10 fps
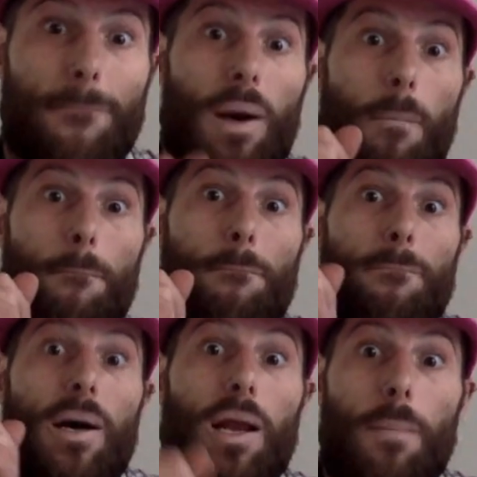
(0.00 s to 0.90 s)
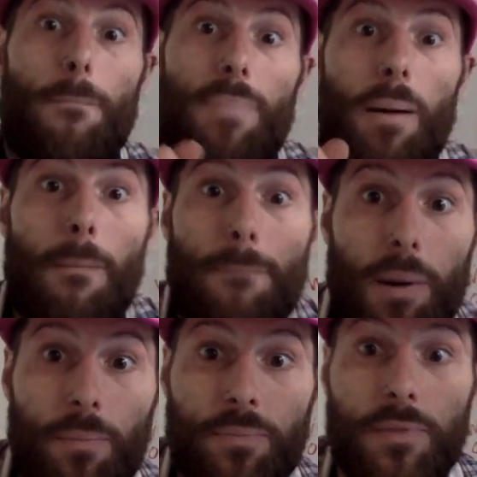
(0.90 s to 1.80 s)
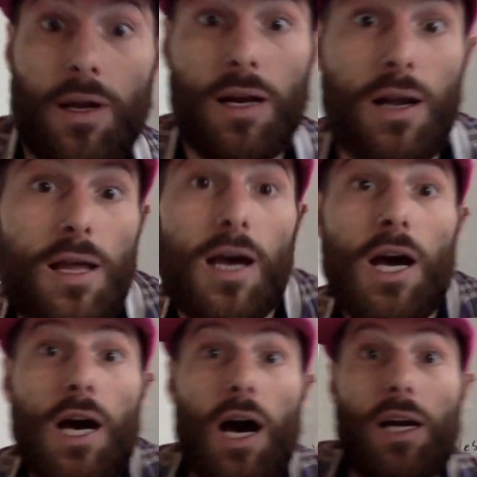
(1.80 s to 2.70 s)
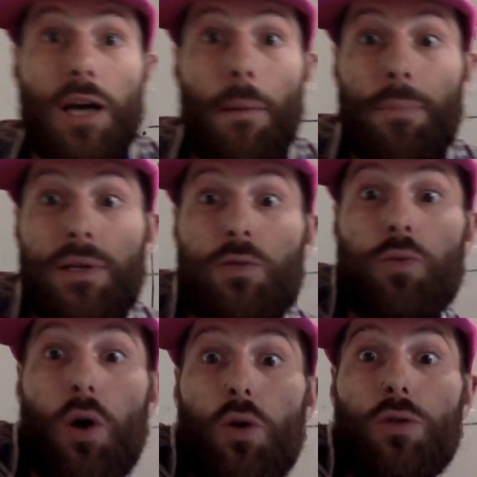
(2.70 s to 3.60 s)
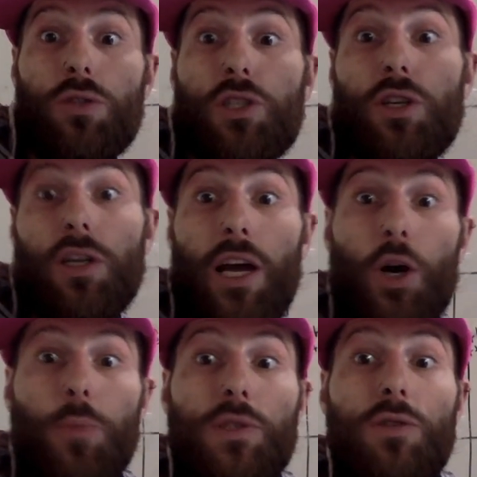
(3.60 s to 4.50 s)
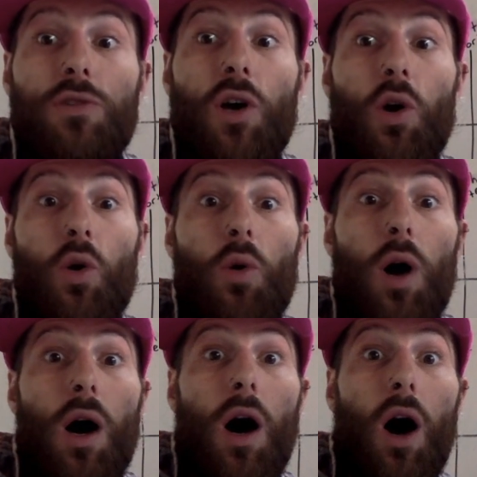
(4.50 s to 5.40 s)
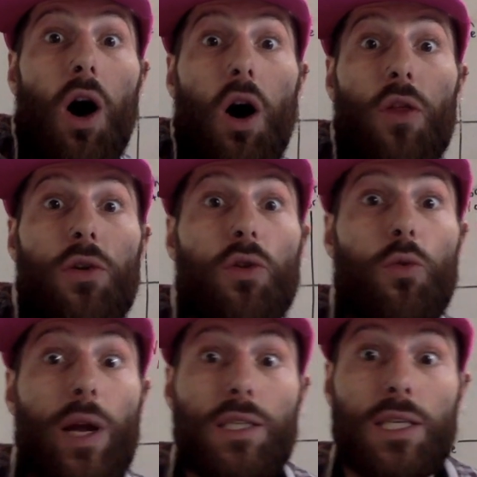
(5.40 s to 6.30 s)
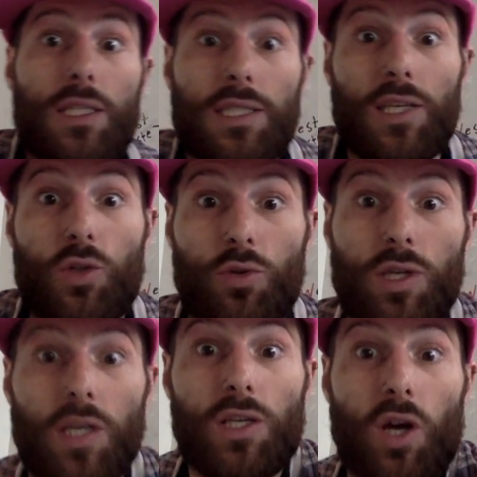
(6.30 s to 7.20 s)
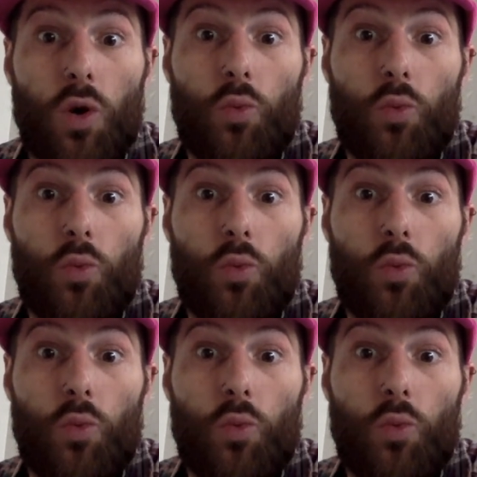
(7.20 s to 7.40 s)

Bum, ba-dum, bum, bum. A compass rose sure helps you know all the directions that you could go.